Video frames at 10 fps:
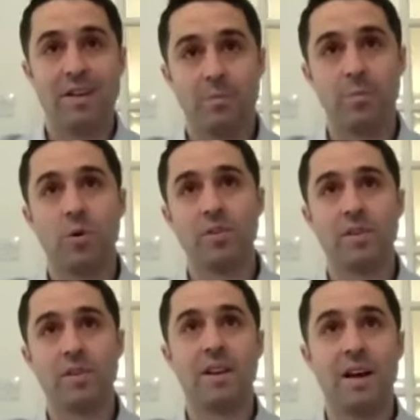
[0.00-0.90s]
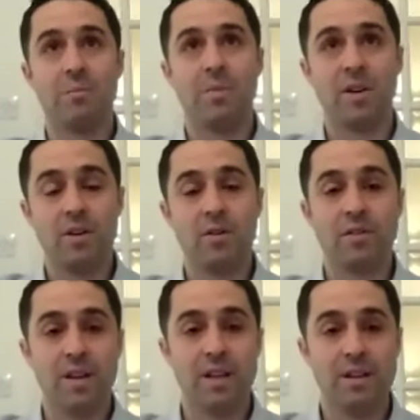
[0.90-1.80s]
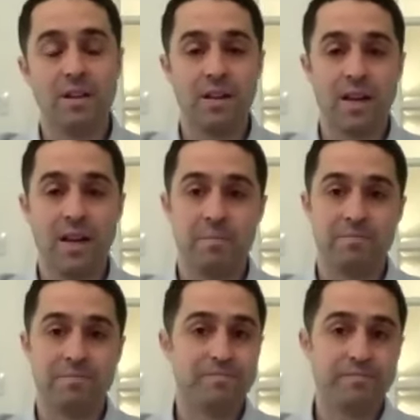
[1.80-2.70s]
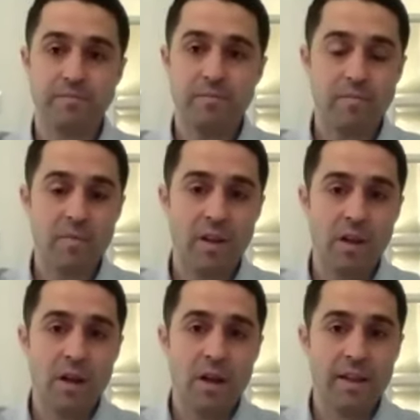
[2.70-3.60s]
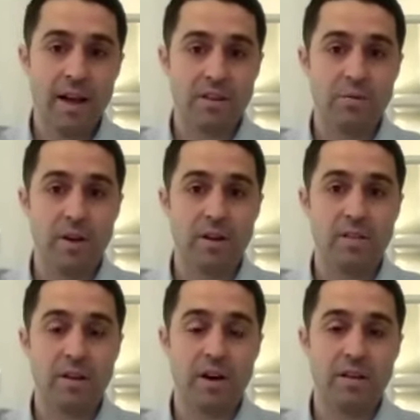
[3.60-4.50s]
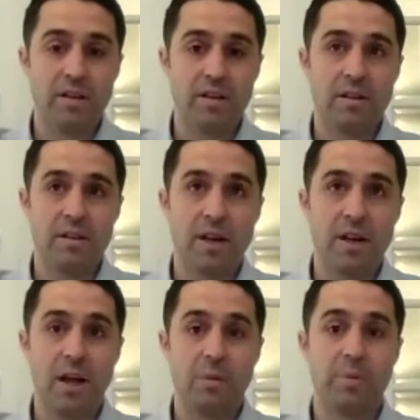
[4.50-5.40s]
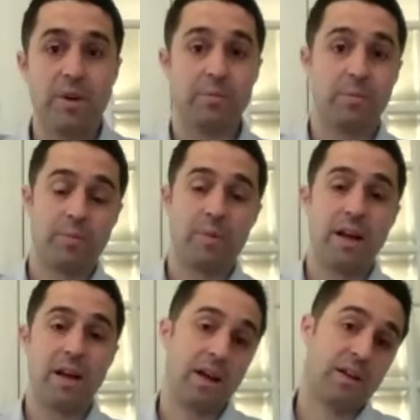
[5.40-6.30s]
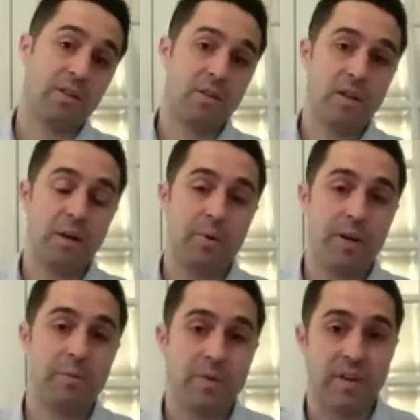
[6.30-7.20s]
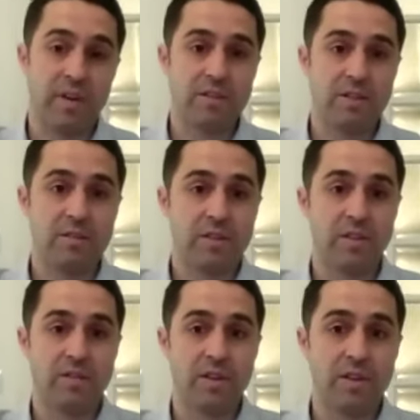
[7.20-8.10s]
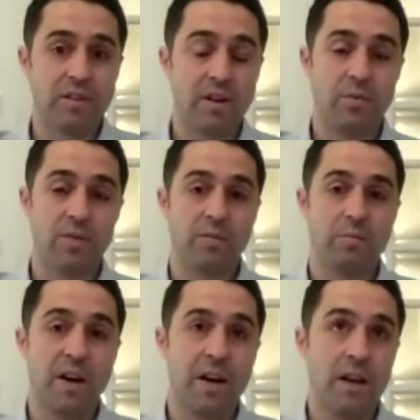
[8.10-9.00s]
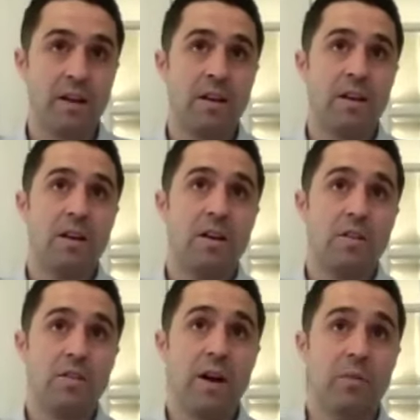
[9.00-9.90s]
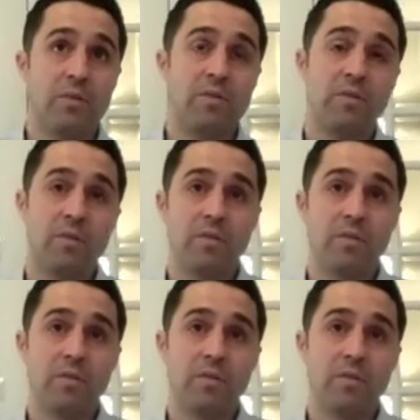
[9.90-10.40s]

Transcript: and depositing that money online. And um, that's when I started. And I, I played I, I played professionally for seven years. That was my, that was,